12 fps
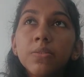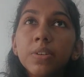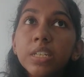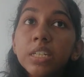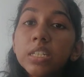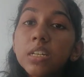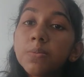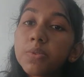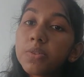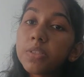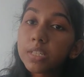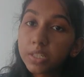When it
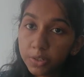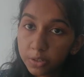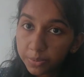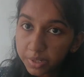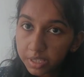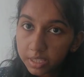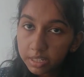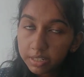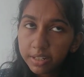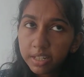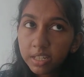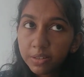comes to the economic
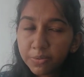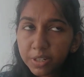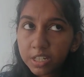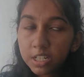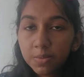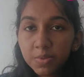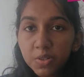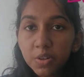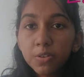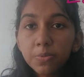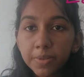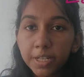theory, what comes
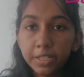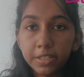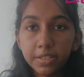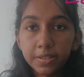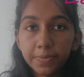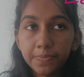to our mind?